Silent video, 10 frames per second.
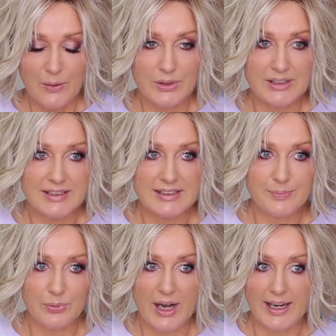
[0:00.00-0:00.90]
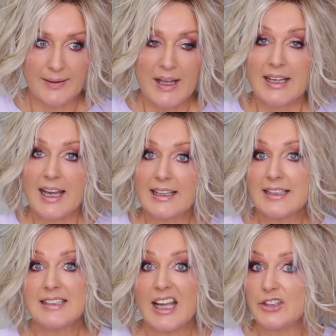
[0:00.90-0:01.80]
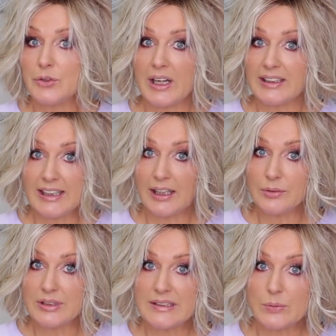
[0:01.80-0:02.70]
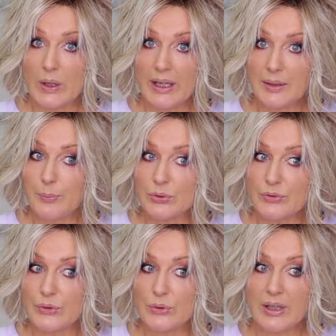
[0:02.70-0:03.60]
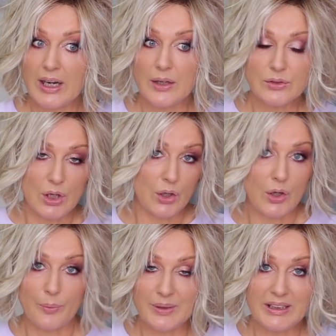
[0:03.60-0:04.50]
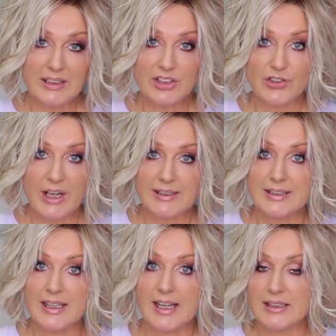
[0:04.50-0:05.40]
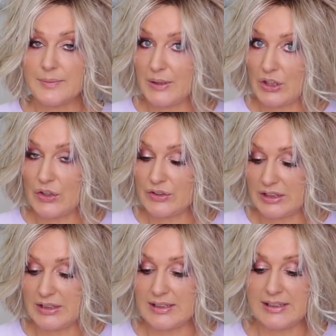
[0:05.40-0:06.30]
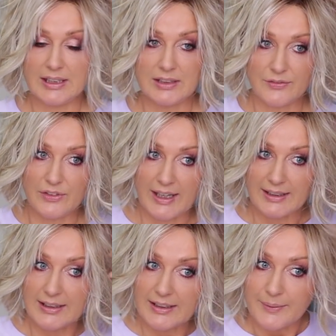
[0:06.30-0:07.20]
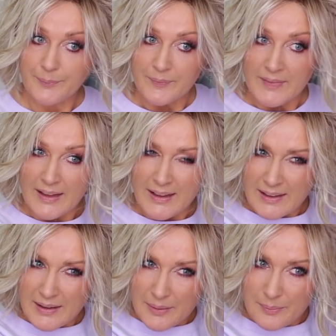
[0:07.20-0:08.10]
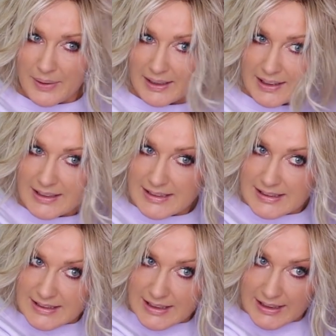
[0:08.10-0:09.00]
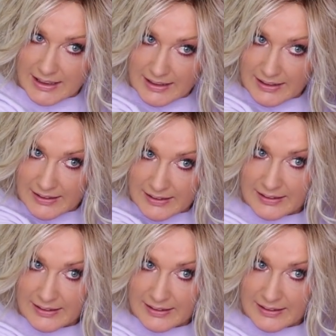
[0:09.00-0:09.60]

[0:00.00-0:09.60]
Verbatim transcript: with this spray. Like I said, you can curl this wig, put few curls or completely straighten it because it is heat friendly. But let's see